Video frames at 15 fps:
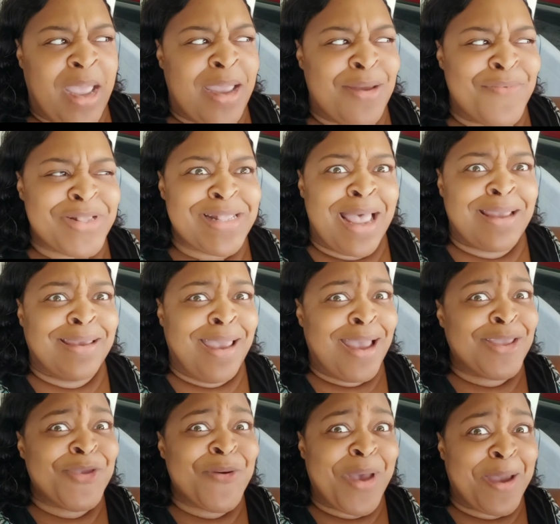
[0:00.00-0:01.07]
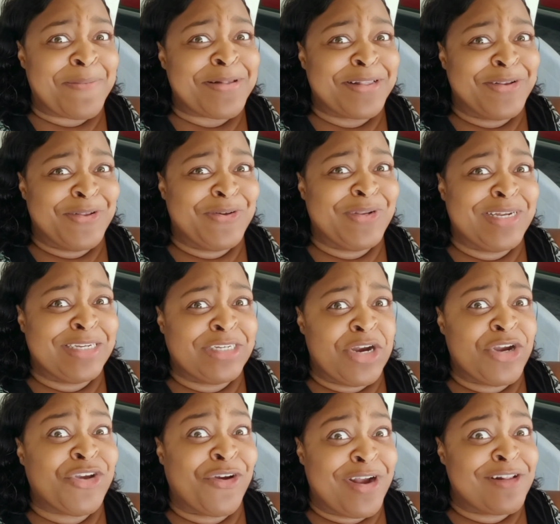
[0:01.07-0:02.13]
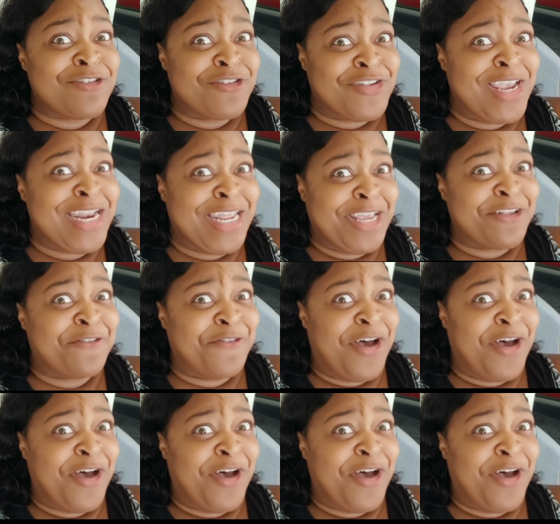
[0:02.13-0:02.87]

And he was like, yeah, you absolutely sure. You're entertaining as